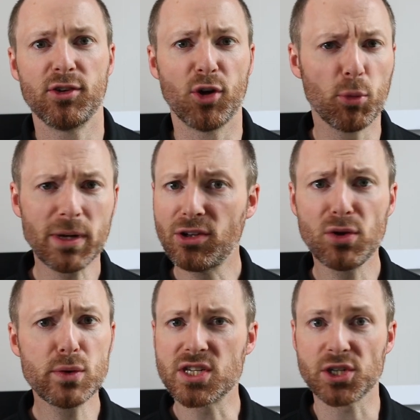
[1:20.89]
Don't be
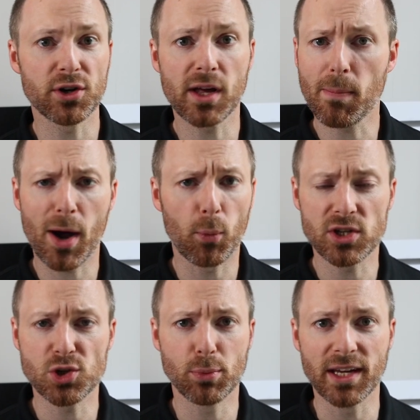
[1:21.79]
too discerning about
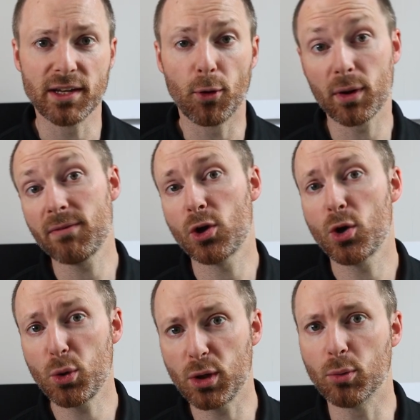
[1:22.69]
what you read or even
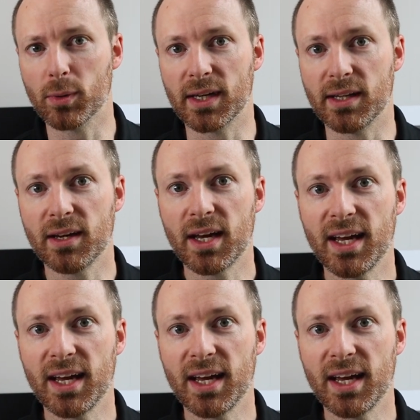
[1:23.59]
who you read